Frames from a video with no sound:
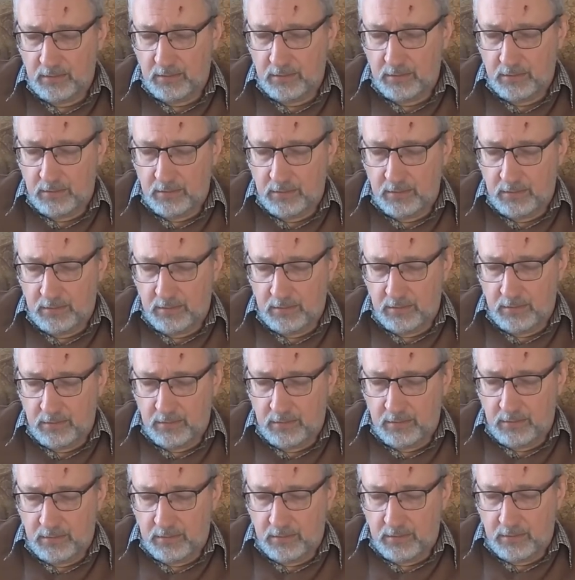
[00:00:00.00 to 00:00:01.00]

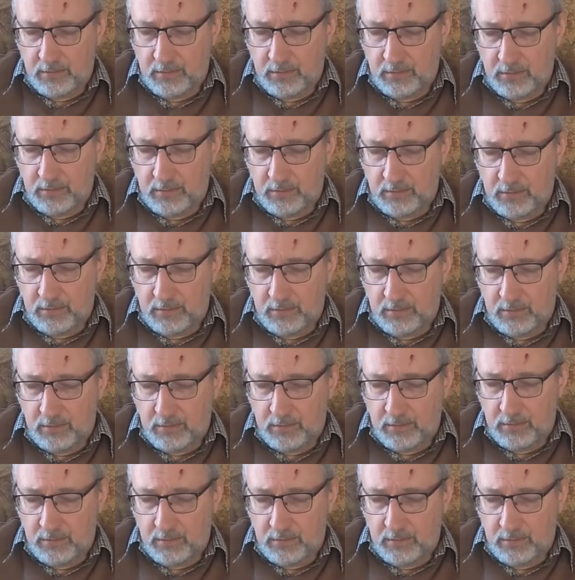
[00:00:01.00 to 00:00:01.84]
Nothing is said.